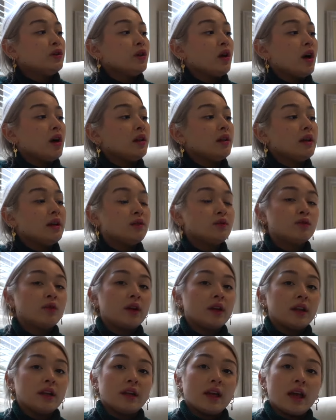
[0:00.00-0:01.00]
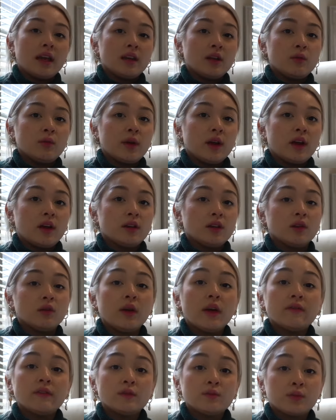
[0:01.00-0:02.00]
not like running anywhere, you don't
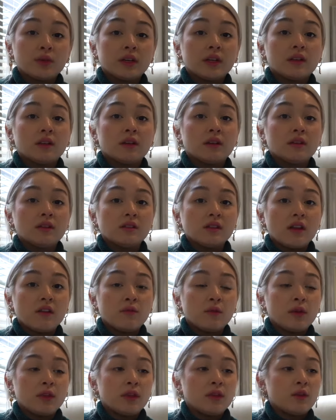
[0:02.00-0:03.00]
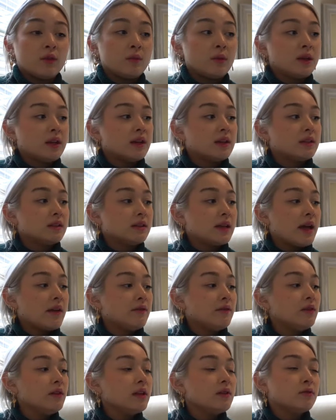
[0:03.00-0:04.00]
have to bring a lot of stuff with you, because I
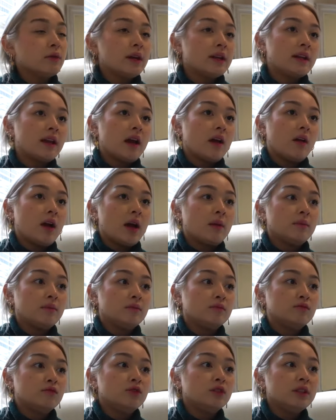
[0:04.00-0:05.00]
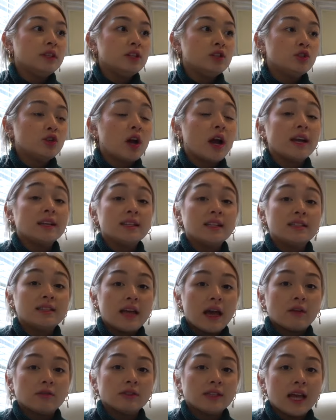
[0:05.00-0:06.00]
feel like right now I'm really trying to
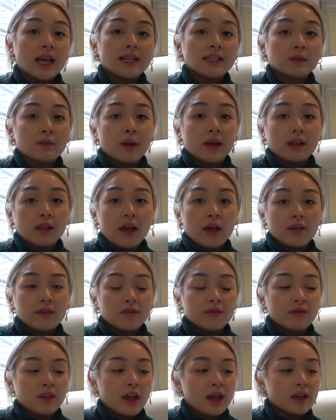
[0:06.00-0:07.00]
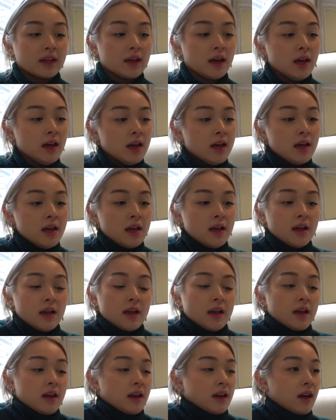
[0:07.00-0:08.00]
downsize my life. Like,
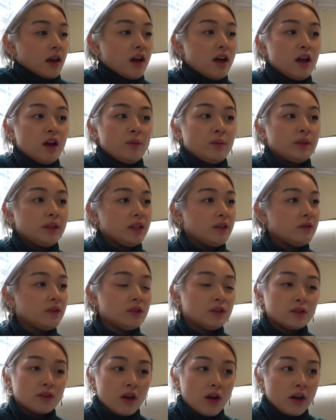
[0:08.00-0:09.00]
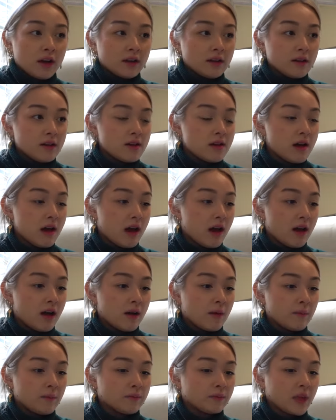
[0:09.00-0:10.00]
believe it or not,
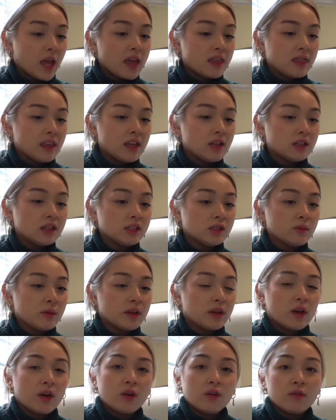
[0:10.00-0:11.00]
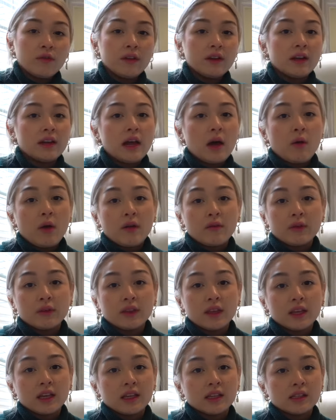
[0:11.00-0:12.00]
I think just with COVID and how
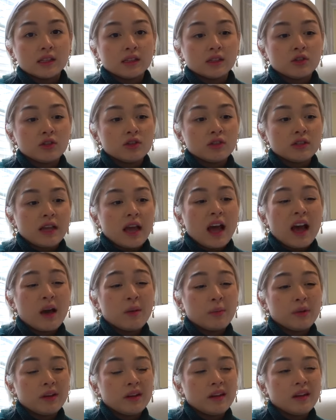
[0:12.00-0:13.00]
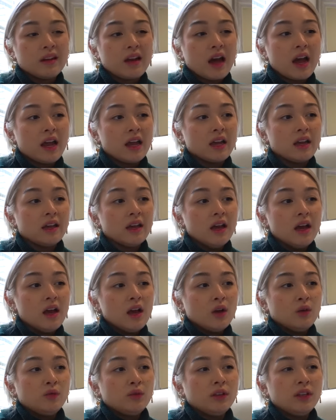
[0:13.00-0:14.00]
everything is just happening, I
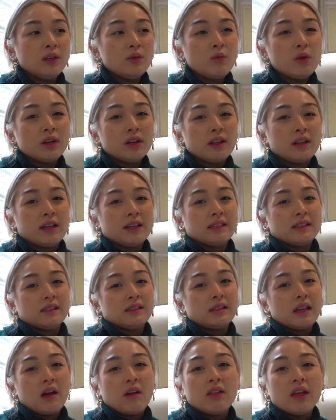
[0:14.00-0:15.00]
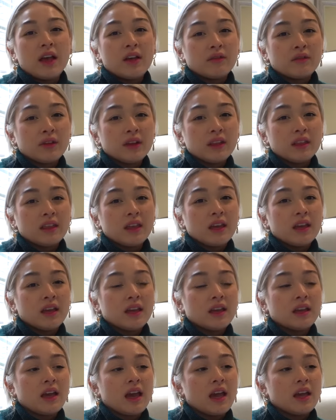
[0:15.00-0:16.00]
really want to like sell everything
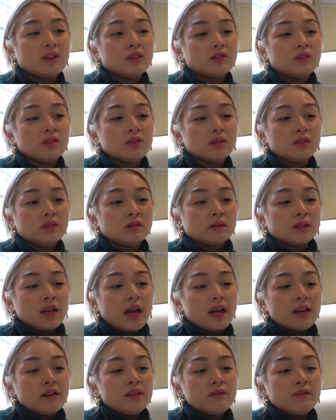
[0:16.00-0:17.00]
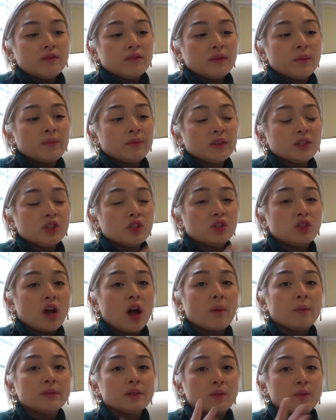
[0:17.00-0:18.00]
and just kind of
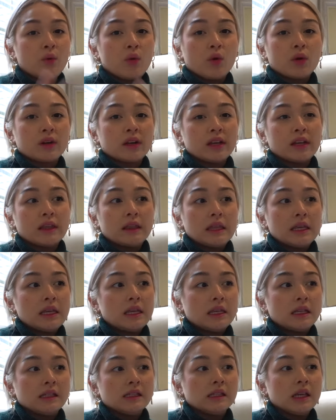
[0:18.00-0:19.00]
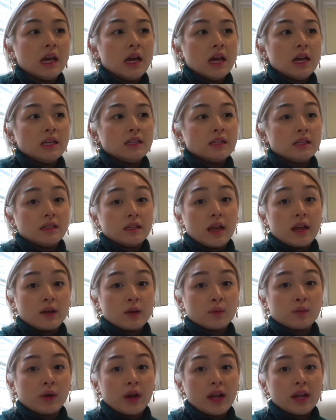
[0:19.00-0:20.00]
stop supporting these designer
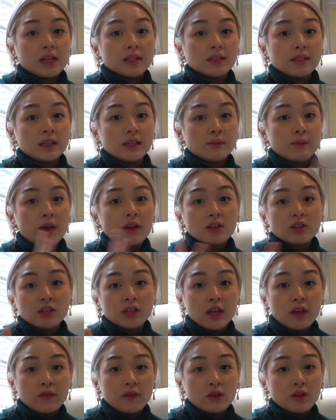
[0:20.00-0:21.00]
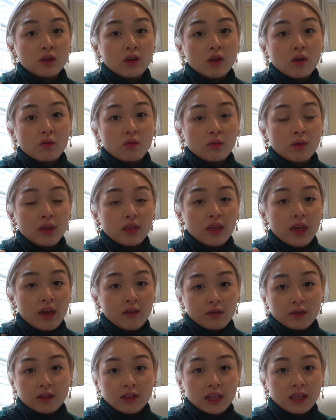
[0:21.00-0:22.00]
brands, especially if you know, with
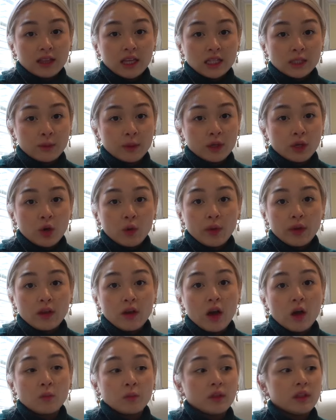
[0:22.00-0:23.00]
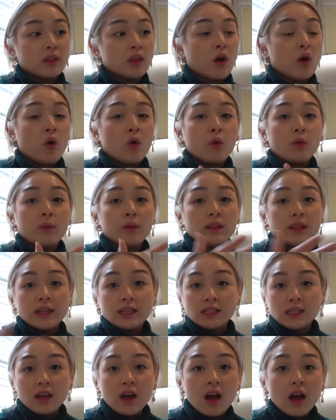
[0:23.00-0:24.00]
everything that's been going on with the whole
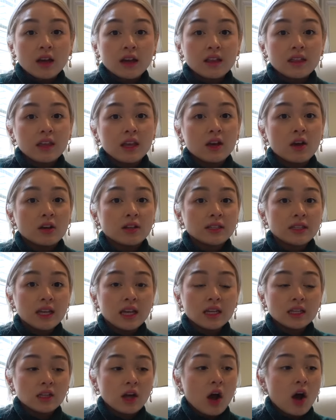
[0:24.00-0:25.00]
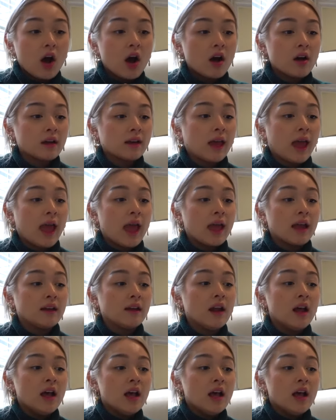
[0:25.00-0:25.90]
Balenciaga thing on TikTok and